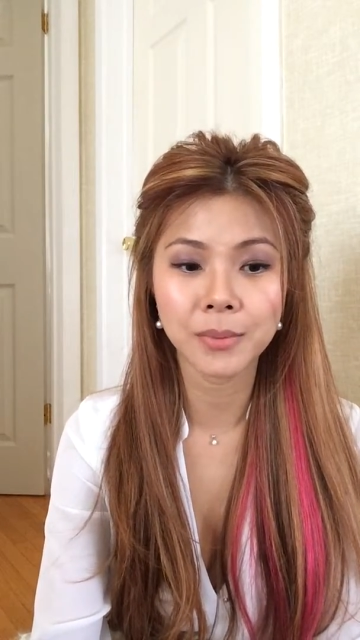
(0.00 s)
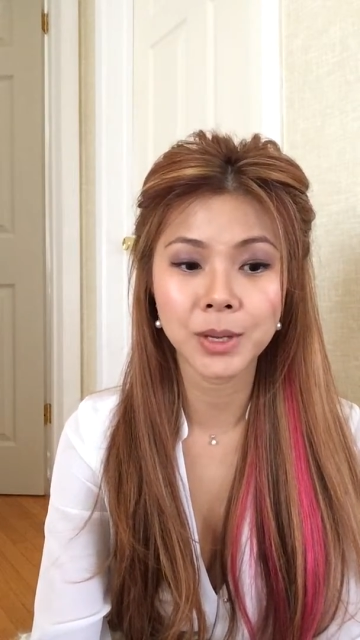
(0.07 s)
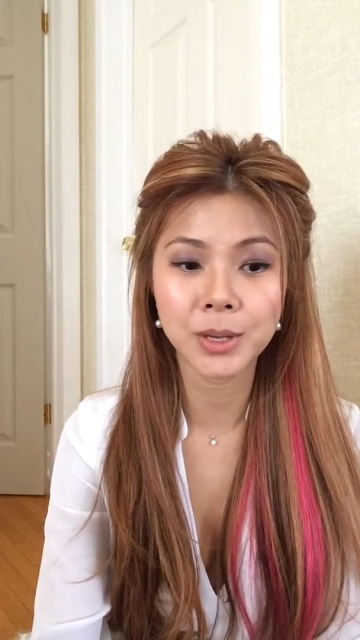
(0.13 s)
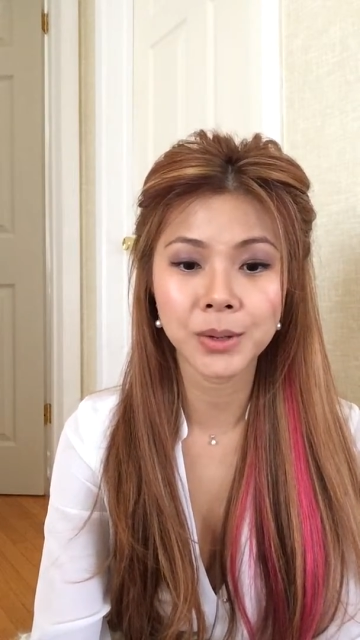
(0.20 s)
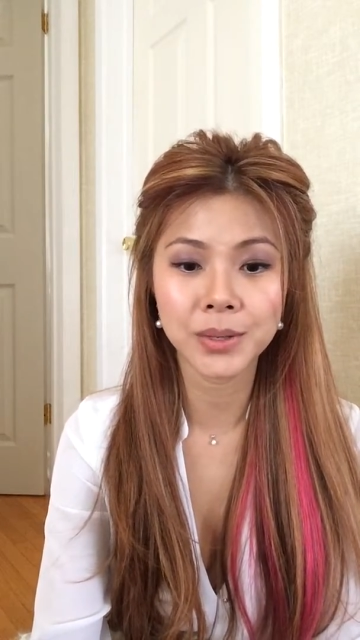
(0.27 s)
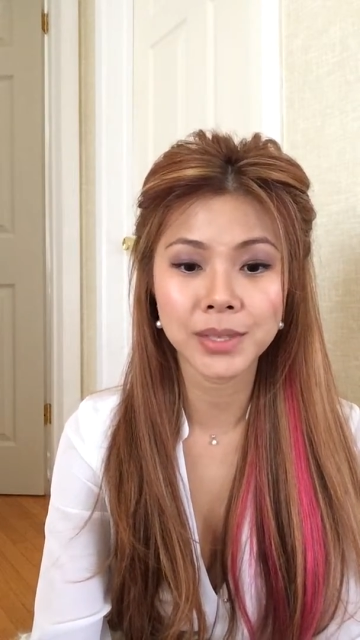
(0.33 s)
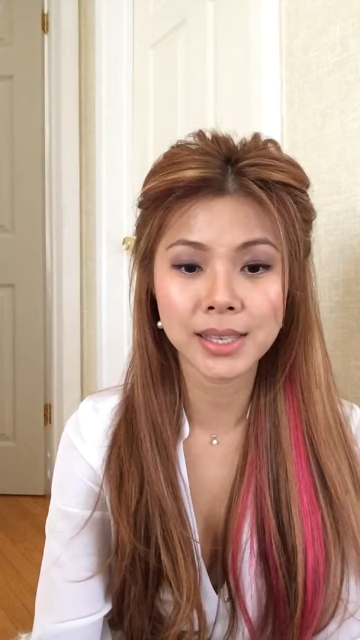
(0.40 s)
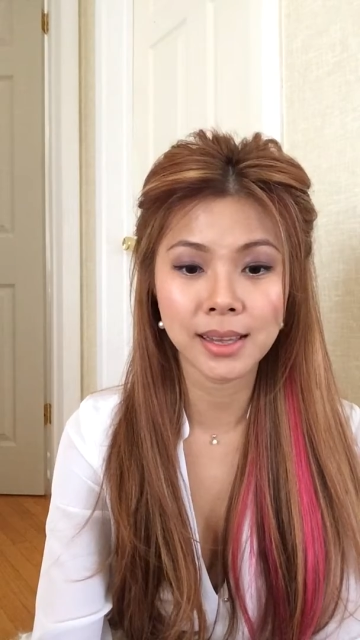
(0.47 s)

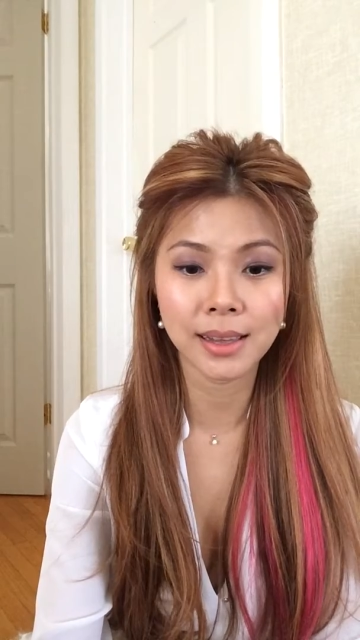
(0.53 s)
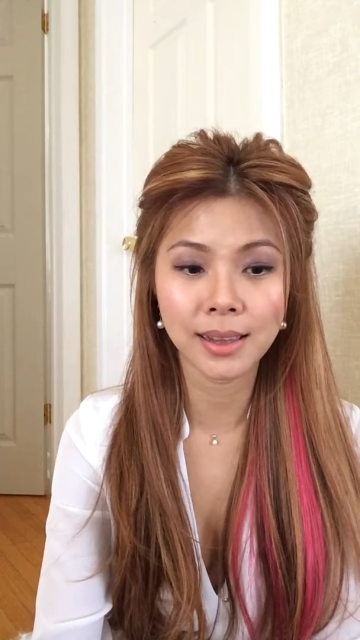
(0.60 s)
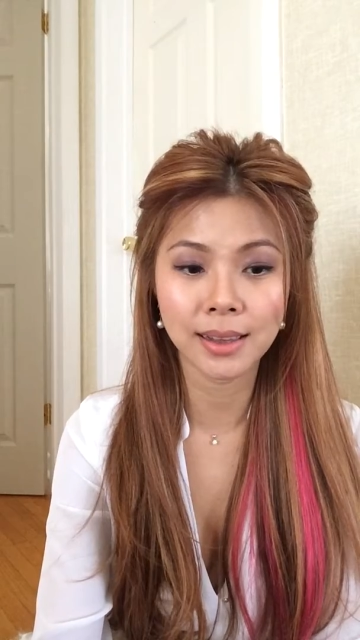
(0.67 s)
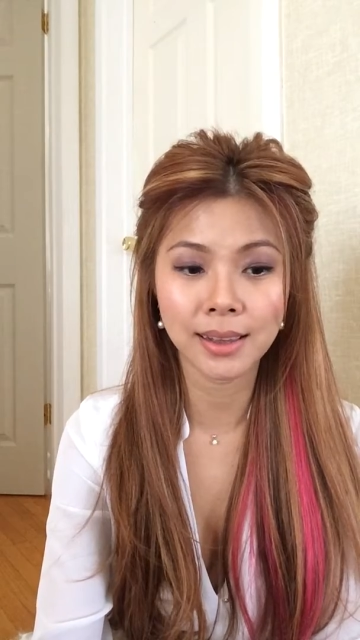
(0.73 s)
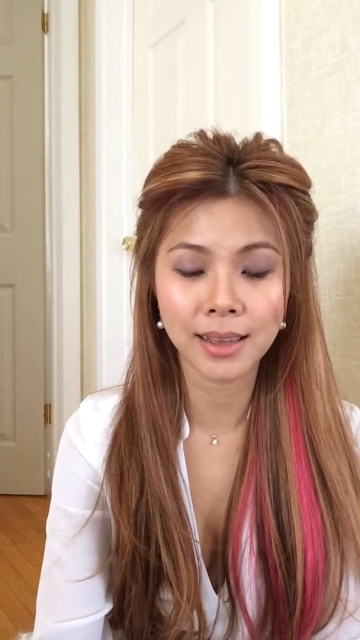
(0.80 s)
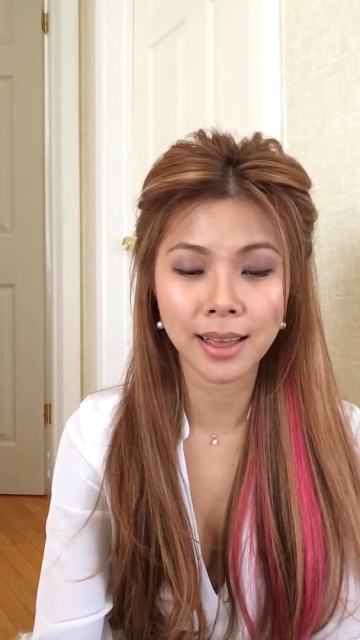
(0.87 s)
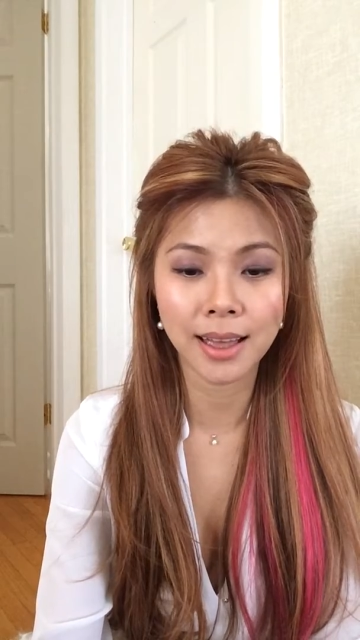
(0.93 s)
using